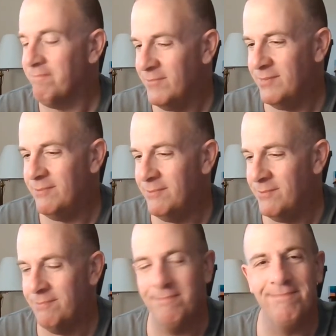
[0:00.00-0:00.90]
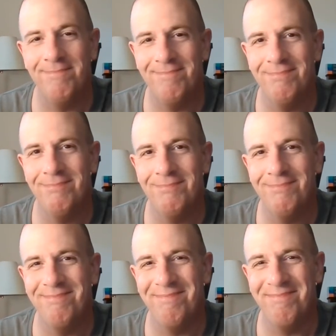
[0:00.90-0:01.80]

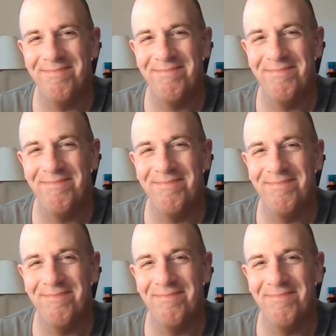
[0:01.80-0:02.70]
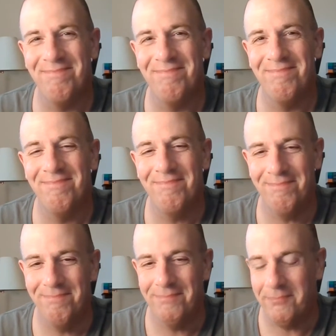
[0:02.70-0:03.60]

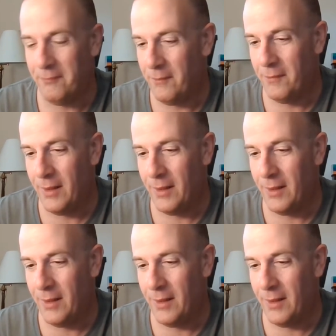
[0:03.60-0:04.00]
(no one is talking)